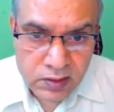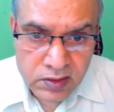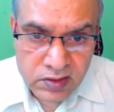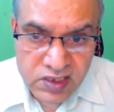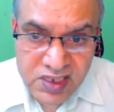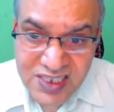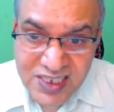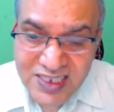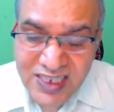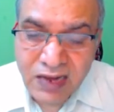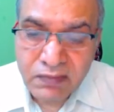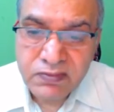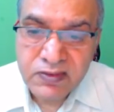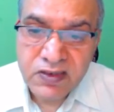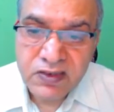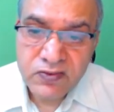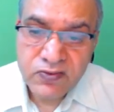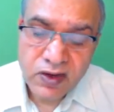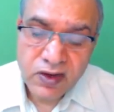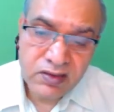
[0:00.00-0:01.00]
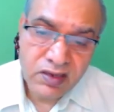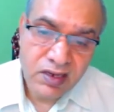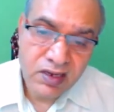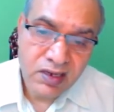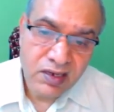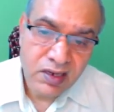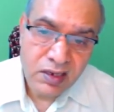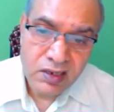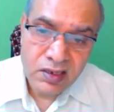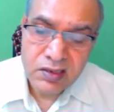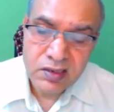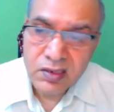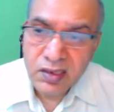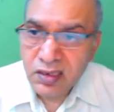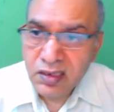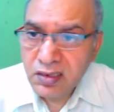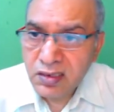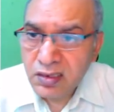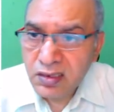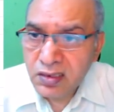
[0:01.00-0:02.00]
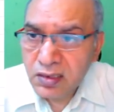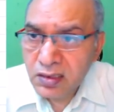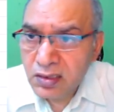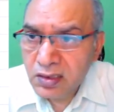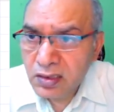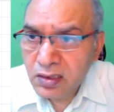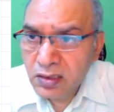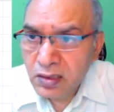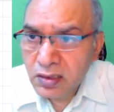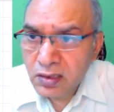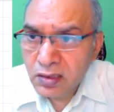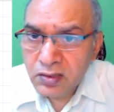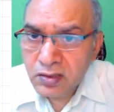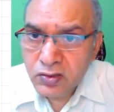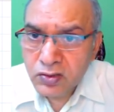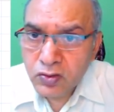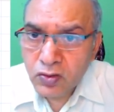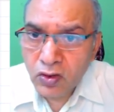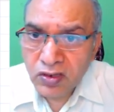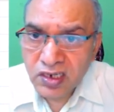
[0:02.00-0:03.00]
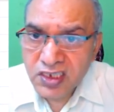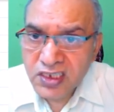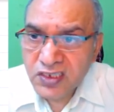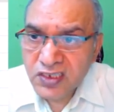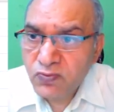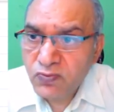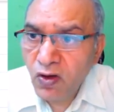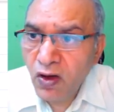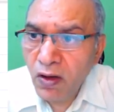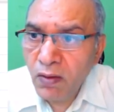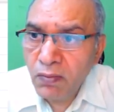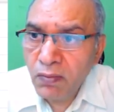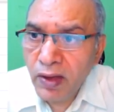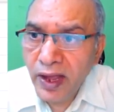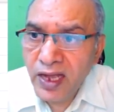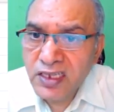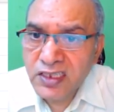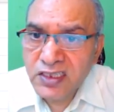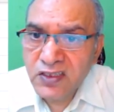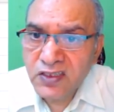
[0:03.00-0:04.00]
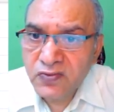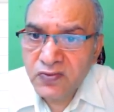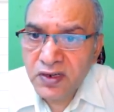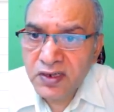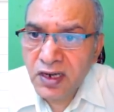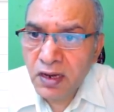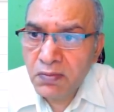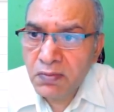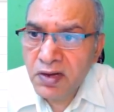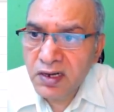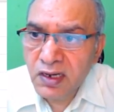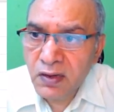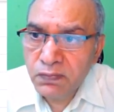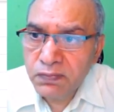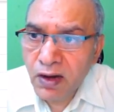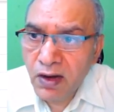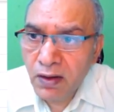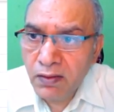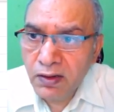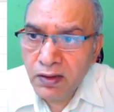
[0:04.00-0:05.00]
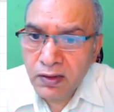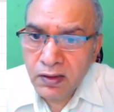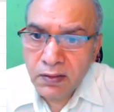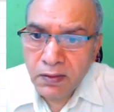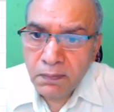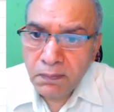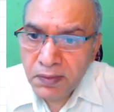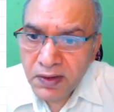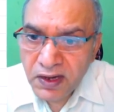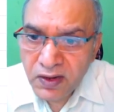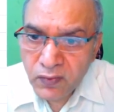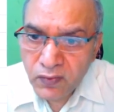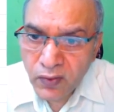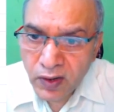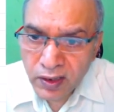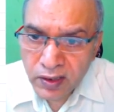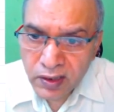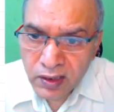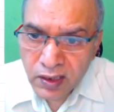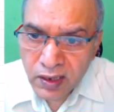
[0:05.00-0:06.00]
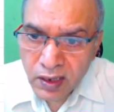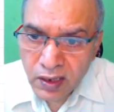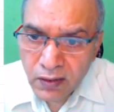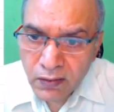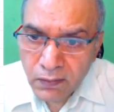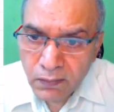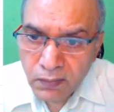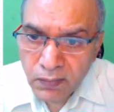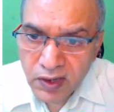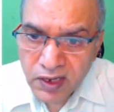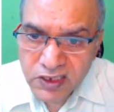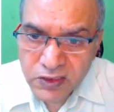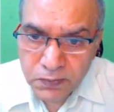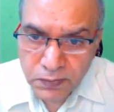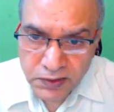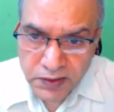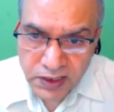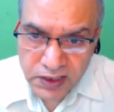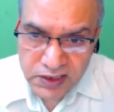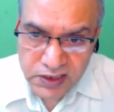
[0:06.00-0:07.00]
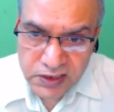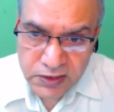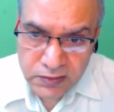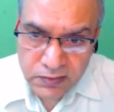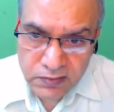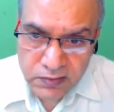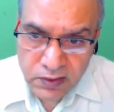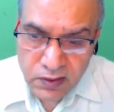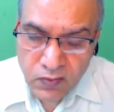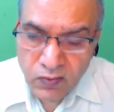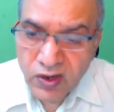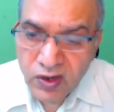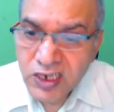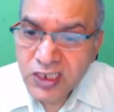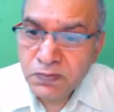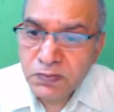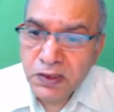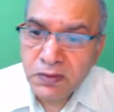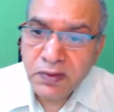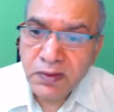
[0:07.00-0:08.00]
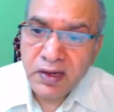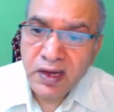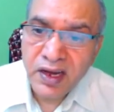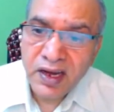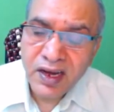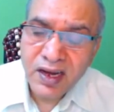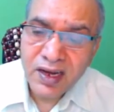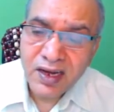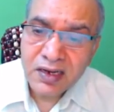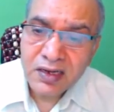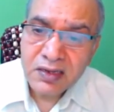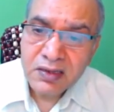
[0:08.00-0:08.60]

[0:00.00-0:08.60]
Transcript: This can be further written in the shortest form as the fundamental power P1 plus PH. What is P1 here?